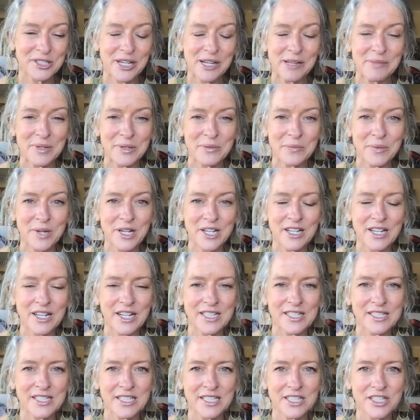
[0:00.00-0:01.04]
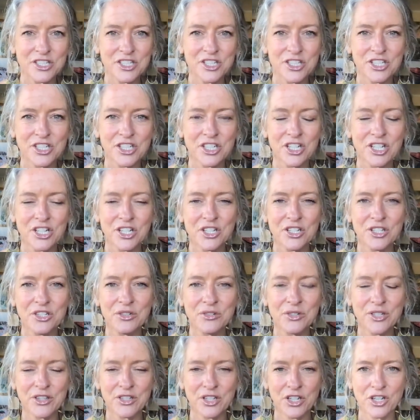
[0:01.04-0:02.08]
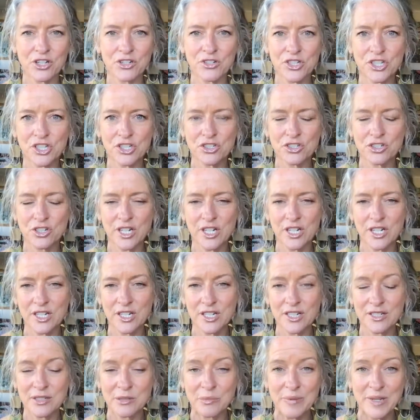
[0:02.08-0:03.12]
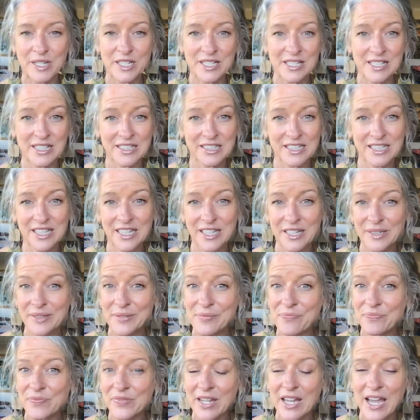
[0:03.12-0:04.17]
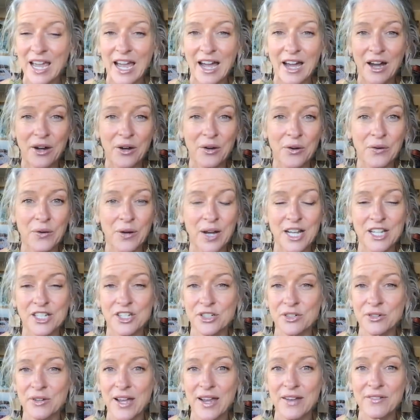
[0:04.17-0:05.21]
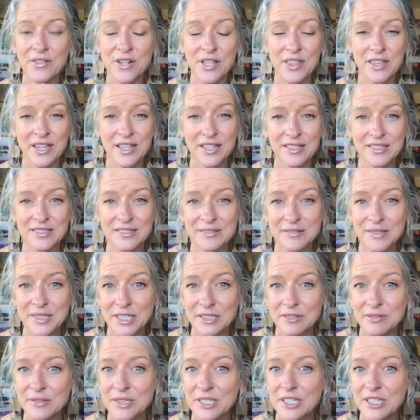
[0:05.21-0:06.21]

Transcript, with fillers: I mean, what I teach you and the coaching training is basically how I do everything, like